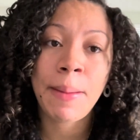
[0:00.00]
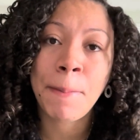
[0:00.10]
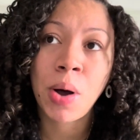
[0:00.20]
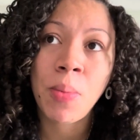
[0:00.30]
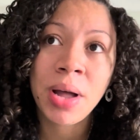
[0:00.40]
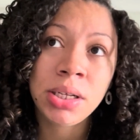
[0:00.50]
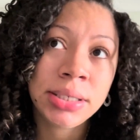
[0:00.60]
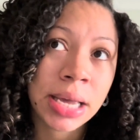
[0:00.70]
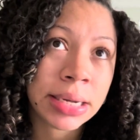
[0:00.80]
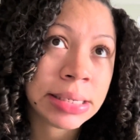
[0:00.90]
in Beaumont,
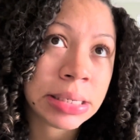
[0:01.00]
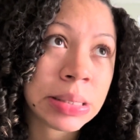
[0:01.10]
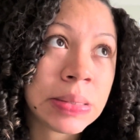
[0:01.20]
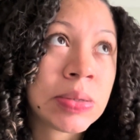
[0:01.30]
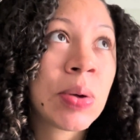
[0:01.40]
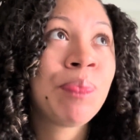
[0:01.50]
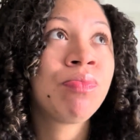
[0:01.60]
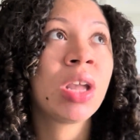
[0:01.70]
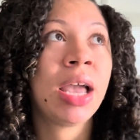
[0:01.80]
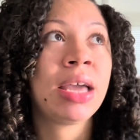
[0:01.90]
Texas.
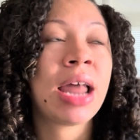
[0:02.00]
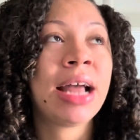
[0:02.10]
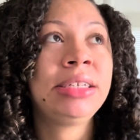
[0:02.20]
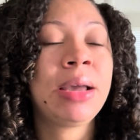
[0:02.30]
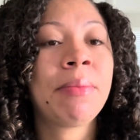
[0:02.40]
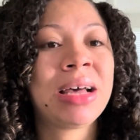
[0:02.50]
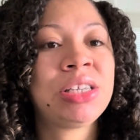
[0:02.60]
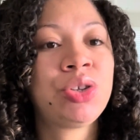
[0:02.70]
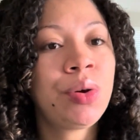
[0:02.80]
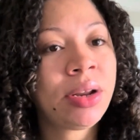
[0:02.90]
And I did my
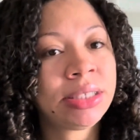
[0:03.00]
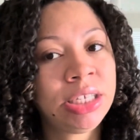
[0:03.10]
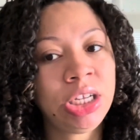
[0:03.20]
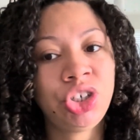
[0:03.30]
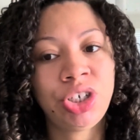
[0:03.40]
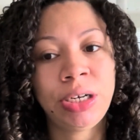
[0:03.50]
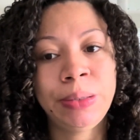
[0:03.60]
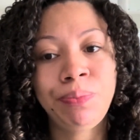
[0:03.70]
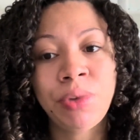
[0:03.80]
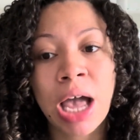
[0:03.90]
student
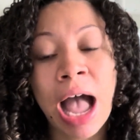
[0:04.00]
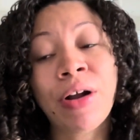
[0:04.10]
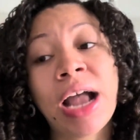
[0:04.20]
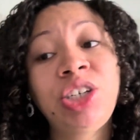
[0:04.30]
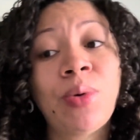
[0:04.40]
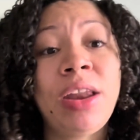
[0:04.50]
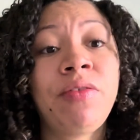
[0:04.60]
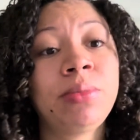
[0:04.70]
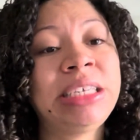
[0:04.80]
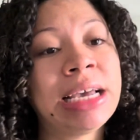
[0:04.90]
teaching. I graduated
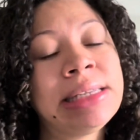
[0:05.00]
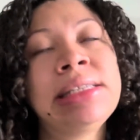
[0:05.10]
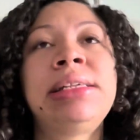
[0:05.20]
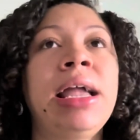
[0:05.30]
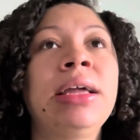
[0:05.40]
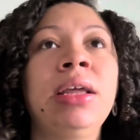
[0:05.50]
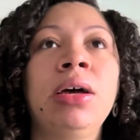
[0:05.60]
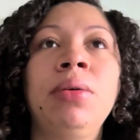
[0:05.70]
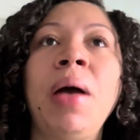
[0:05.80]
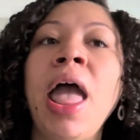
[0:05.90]
from Texas
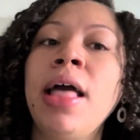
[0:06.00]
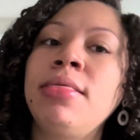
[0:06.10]
A&M.